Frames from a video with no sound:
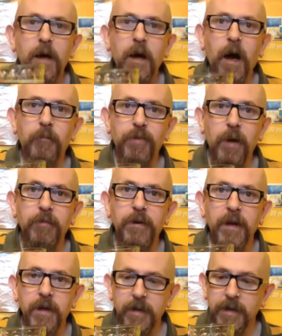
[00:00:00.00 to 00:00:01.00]
a proper
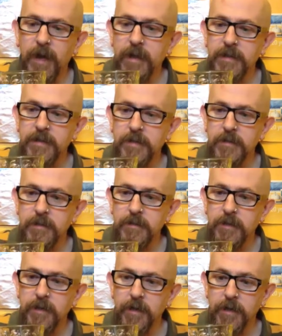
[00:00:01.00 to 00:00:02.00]
nice
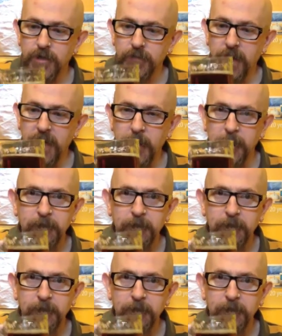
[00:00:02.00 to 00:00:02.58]
conditioned beer.